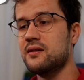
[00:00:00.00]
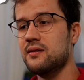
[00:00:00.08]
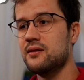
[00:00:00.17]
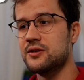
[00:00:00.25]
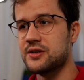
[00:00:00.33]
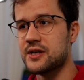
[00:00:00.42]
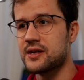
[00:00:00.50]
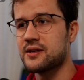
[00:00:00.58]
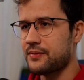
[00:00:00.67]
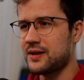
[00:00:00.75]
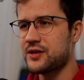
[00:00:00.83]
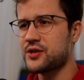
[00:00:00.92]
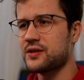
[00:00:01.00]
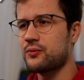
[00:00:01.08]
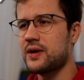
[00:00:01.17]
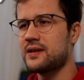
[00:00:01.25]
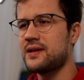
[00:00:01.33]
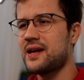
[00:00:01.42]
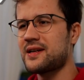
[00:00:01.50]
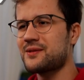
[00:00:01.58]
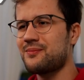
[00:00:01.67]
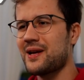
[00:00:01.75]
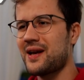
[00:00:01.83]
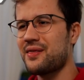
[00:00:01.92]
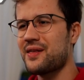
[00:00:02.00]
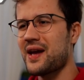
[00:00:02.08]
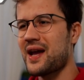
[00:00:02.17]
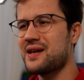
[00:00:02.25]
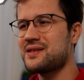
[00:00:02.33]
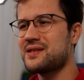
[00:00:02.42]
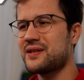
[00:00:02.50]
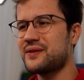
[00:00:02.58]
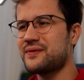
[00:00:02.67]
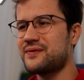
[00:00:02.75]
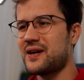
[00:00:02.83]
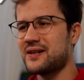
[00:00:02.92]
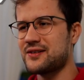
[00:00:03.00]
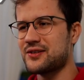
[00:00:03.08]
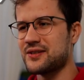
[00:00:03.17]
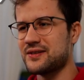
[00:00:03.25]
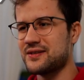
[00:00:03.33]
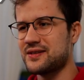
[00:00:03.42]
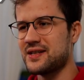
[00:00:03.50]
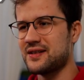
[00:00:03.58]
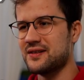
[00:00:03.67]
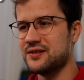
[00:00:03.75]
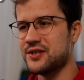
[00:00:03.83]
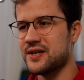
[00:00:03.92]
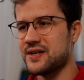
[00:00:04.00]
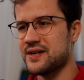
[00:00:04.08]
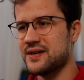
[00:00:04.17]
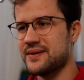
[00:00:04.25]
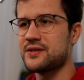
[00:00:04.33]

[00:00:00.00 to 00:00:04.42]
logic. But let's just quickly explain the async function signature here.